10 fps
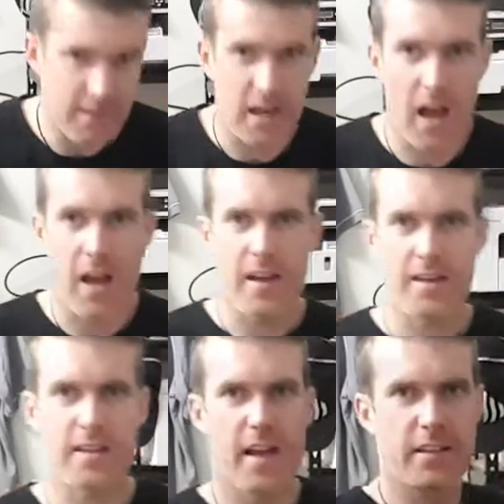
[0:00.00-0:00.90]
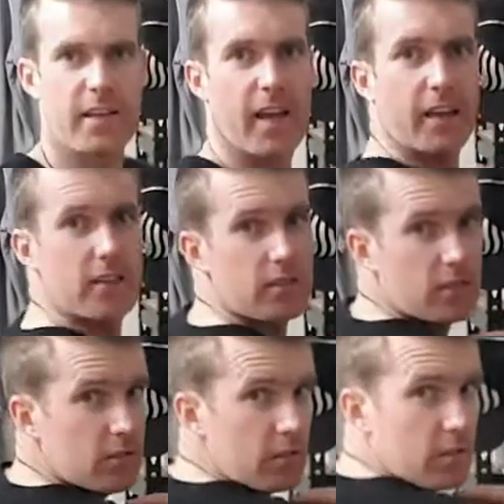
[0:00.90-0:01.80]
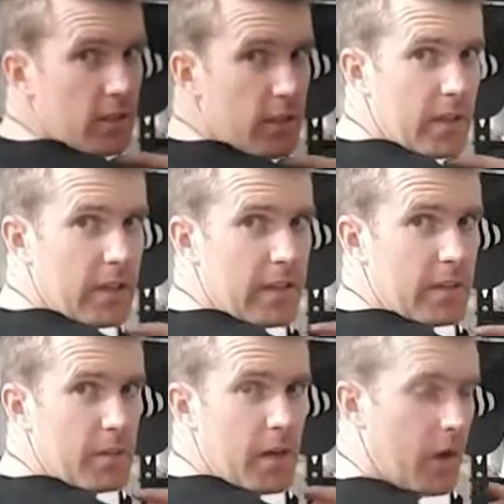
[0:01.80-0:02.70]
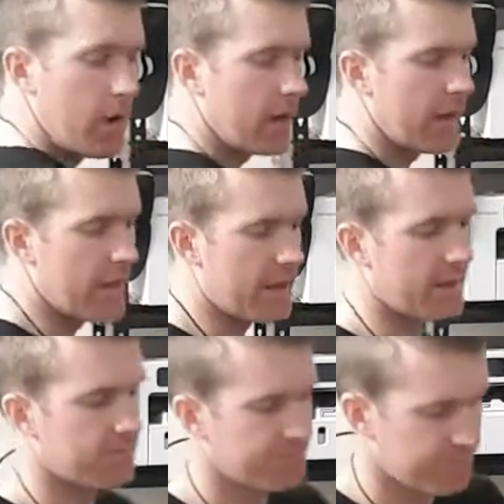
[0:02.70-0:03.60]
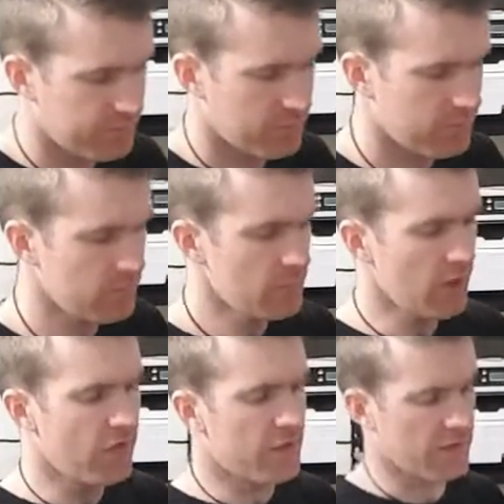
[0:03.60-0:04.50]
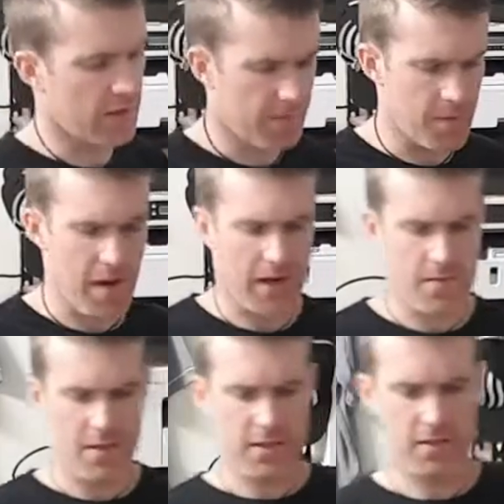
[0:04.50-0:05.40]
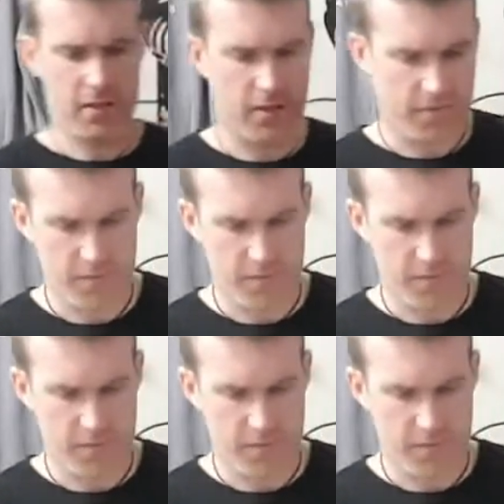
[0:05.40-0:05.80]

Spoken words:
high as that text. A little bit lower, and then fills up the back of it. So